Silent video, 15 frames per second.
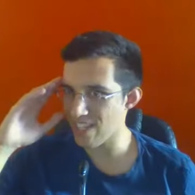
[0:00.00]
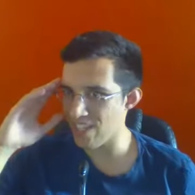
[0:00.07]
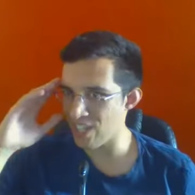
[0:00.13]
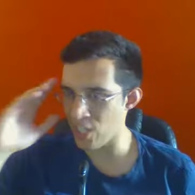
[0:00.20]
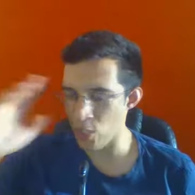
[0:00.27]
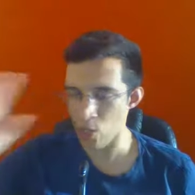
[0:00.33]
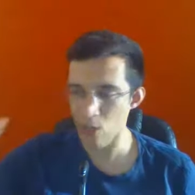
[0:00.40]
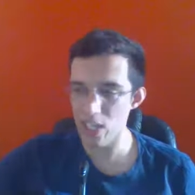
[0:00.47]

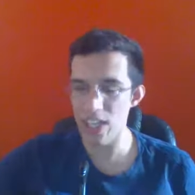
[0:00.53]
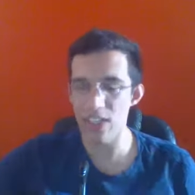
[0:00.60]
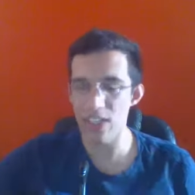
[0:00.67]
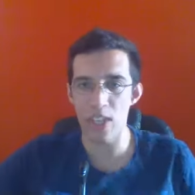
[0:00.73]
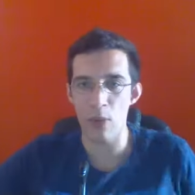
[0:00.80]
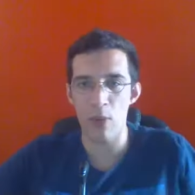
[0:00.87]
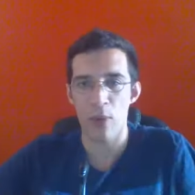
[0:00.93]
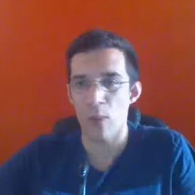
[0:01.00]
the only
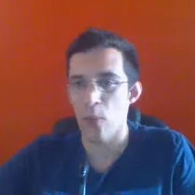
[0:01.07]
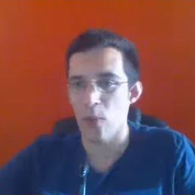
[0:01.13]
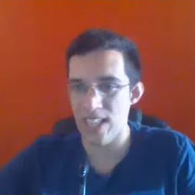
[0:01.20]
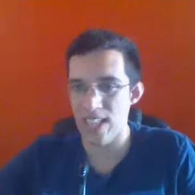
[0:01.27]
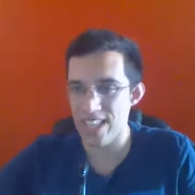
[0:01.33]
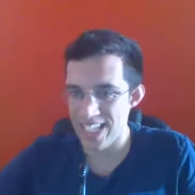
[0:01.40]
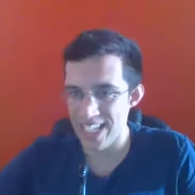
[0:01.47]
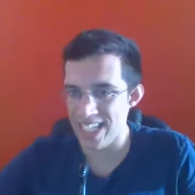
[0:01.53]
thing we
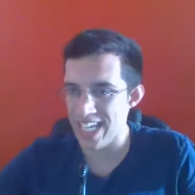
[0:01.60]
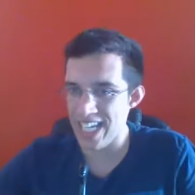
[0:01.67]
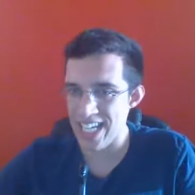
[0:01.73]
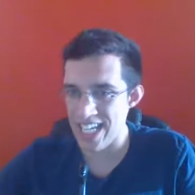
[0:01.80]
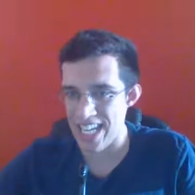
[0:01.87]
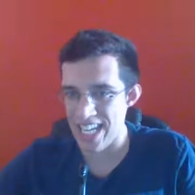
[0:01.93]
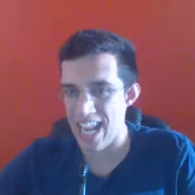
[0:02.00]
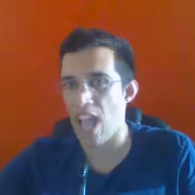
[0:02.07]
really
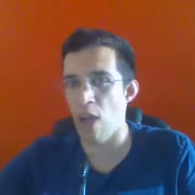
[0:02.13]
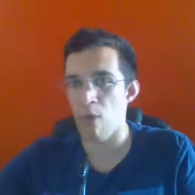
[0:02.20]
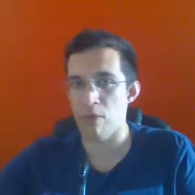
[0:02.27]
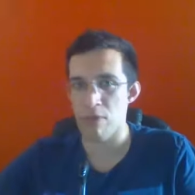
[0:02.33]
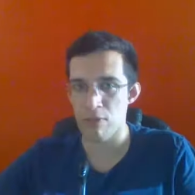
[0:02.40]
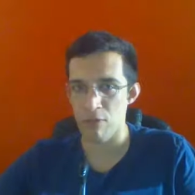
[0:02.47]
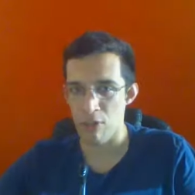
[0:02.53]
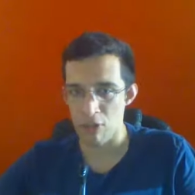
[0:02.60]
need now
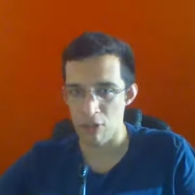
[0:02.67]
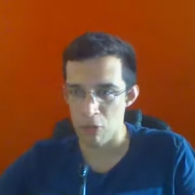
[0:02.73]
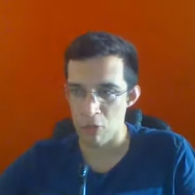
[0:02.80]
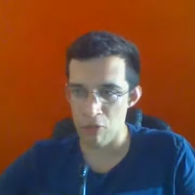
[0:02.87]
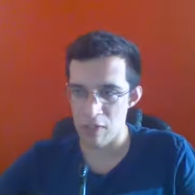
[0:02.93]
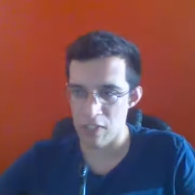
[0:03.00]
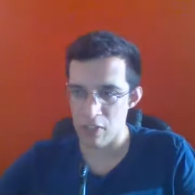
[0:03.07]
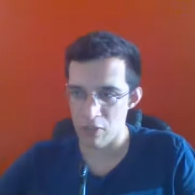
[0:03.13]
is for
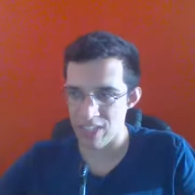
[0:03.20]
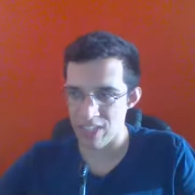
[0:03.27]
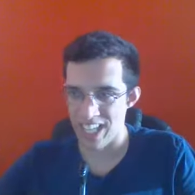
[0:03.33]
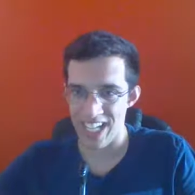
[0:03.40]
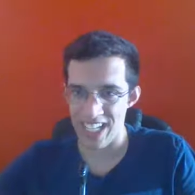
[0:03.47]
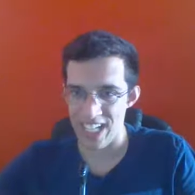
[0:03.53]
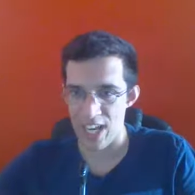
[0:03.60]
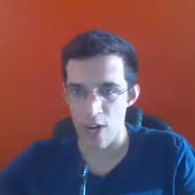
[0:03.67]
Luffy to
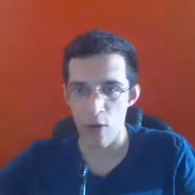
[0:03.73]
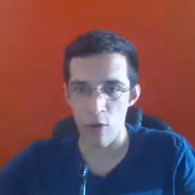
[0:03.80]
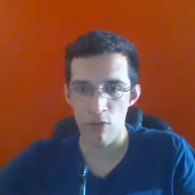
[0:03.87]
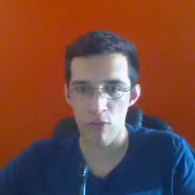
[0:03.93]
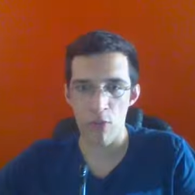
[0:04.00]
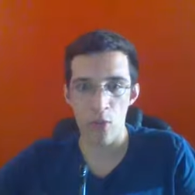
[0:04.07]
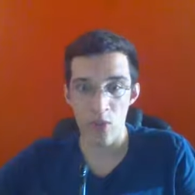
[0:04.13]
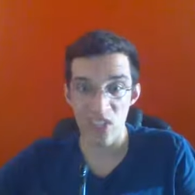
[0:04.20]
take care
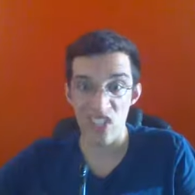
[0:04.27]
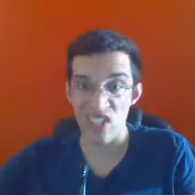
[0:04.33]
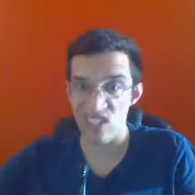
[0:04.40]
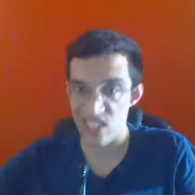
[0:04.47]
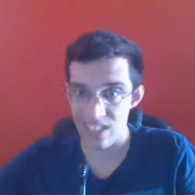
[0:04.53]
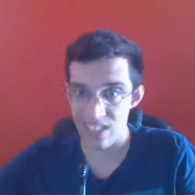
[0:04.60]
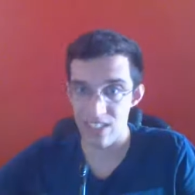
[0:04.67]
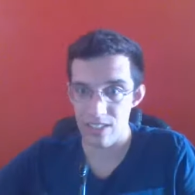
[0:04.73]
of the real
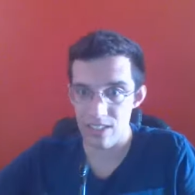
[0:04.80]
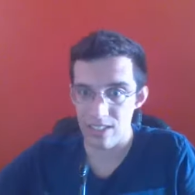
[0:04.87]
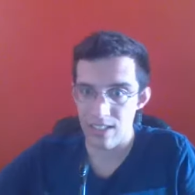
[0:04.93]
deal.